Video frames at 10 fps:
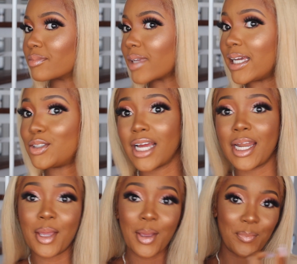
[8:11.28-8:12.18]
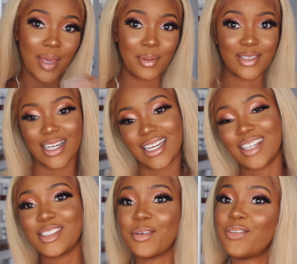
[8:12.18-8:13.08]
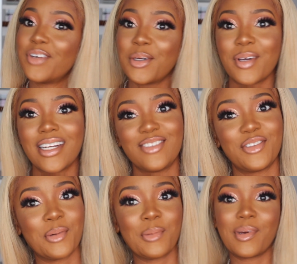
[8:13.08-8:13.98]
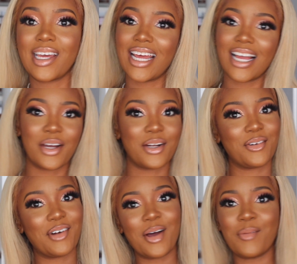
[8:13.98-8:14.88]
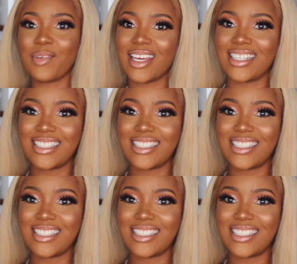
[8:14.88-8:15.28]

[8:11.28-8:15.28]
I ain't trying to hurt babies right now, so we fuck with a girl, but I gotta rob it.